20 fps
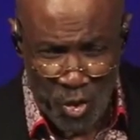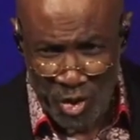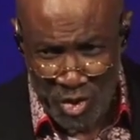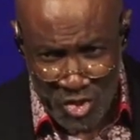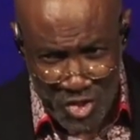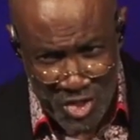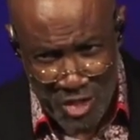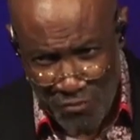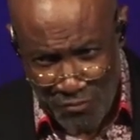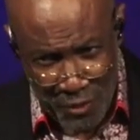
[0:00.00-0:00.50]
to
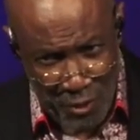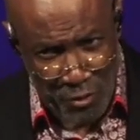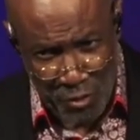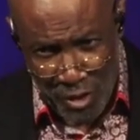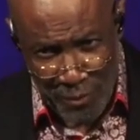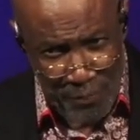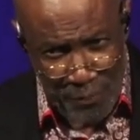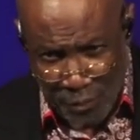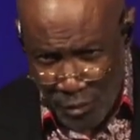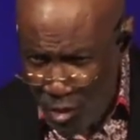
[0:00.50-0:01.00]
suffer
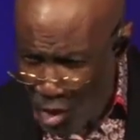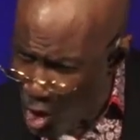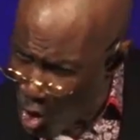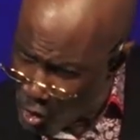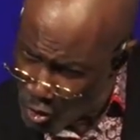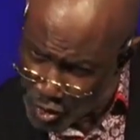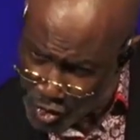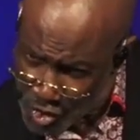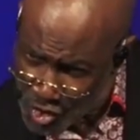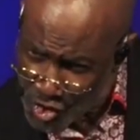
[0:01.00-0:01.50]

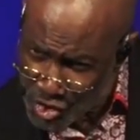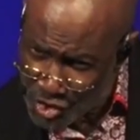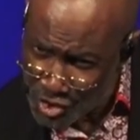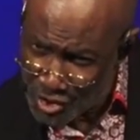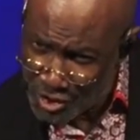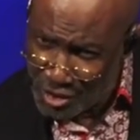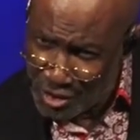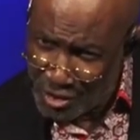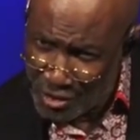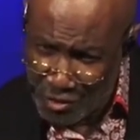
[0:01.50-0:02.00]
reproach
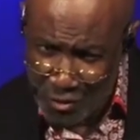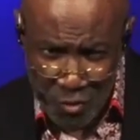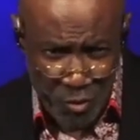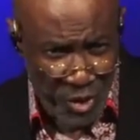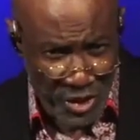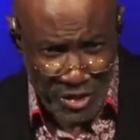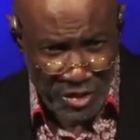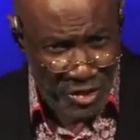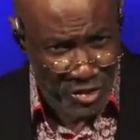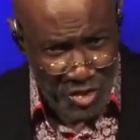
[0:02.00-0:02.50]

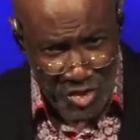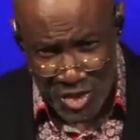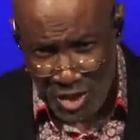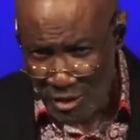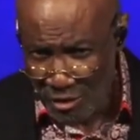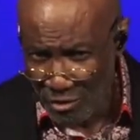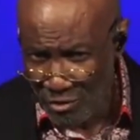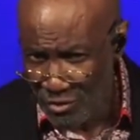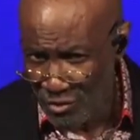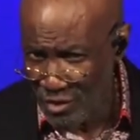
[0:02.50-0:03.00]
with the
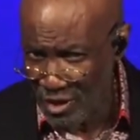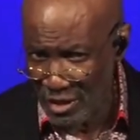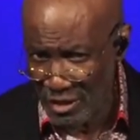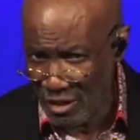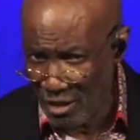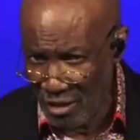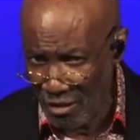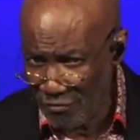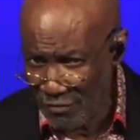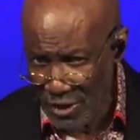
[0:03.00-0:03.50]
children
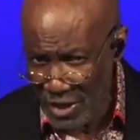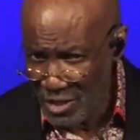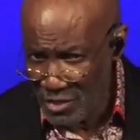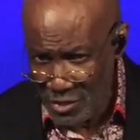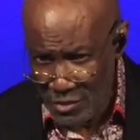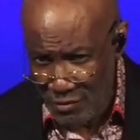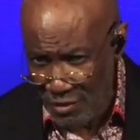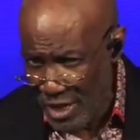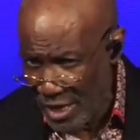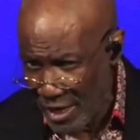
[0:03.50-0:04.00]
of
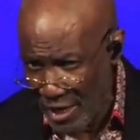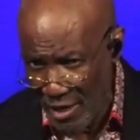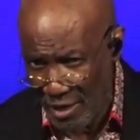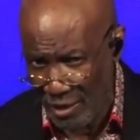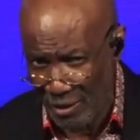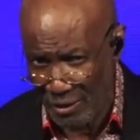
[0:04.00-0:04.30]
Israel.